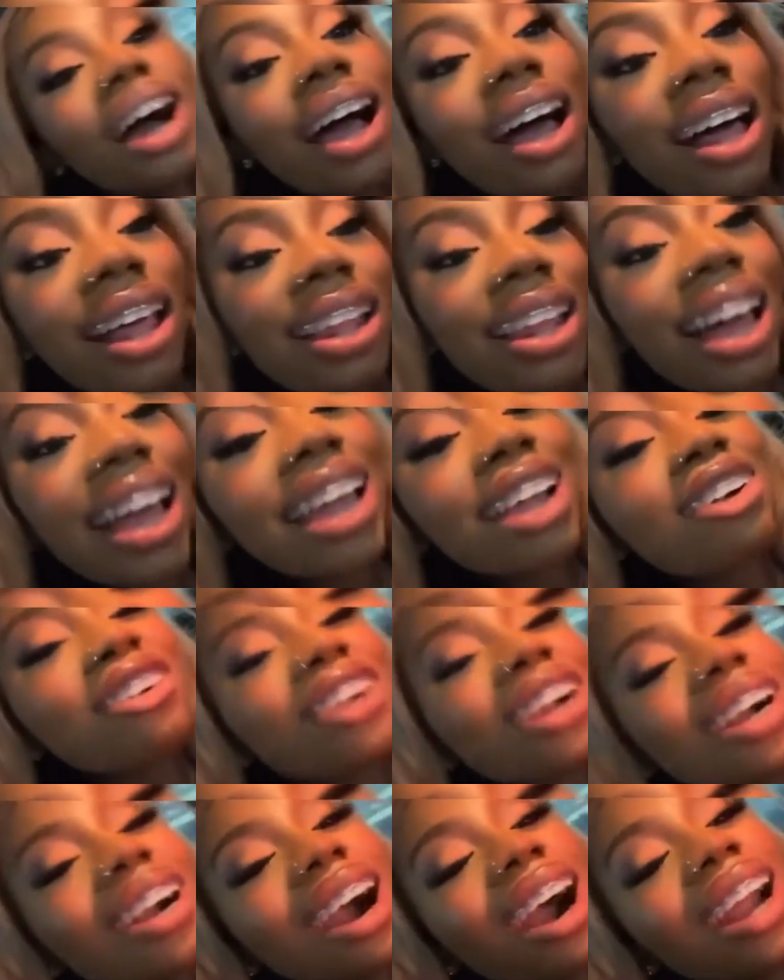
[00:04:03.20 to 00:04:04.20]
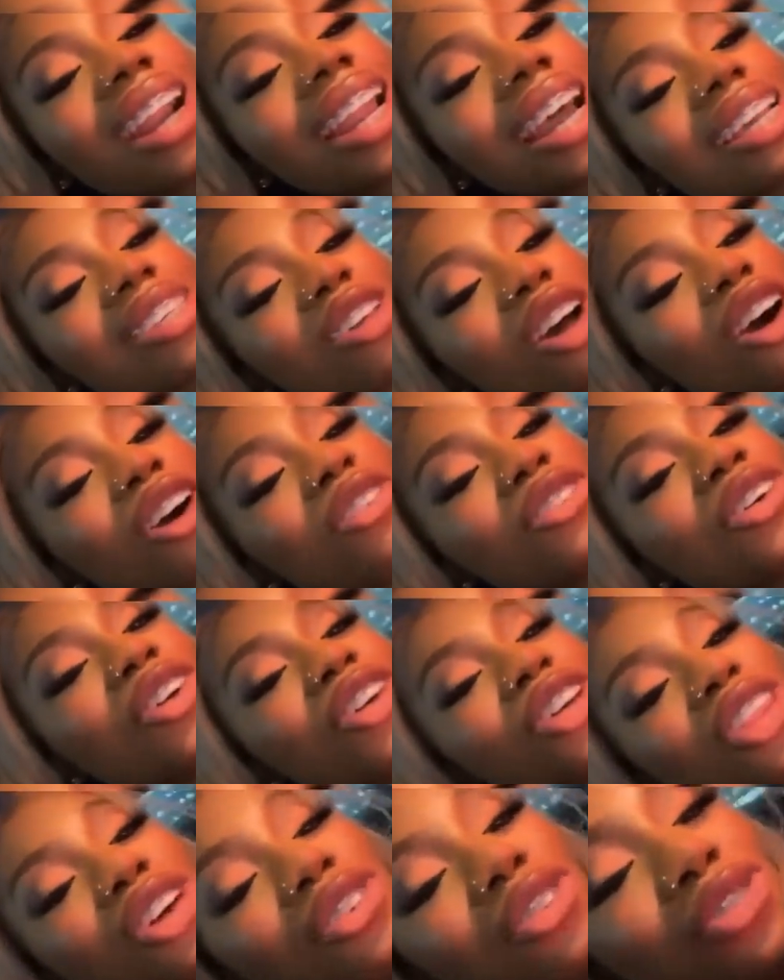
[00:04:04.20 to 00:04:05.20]
like, send regardless Soma. Of who the
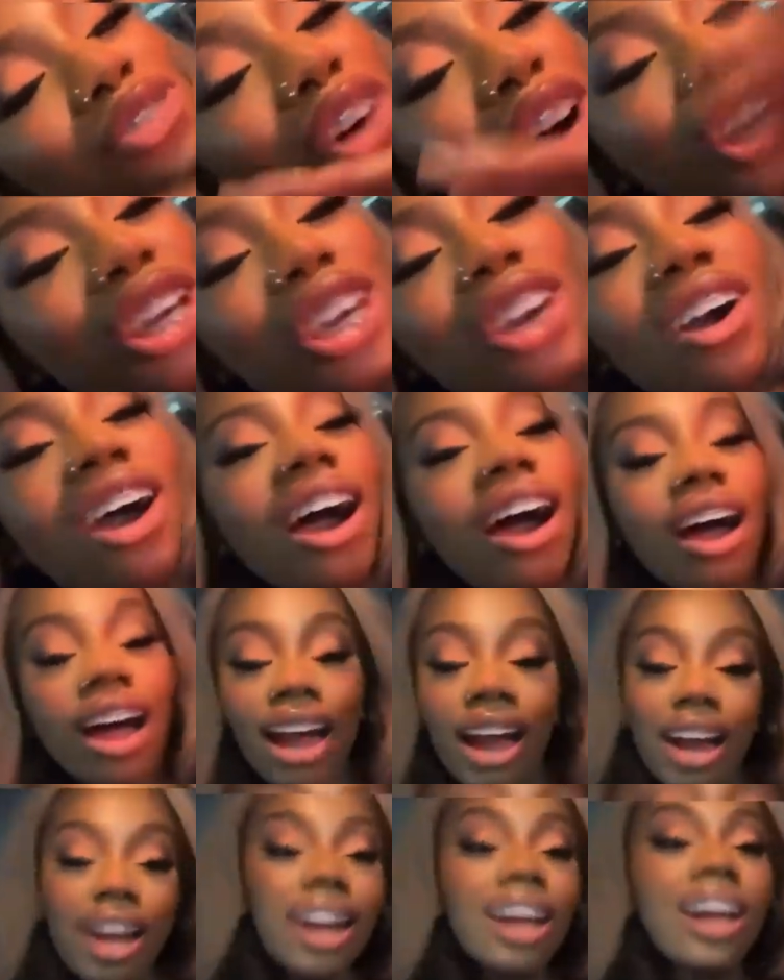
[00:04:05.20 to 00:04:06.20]
fuck you are.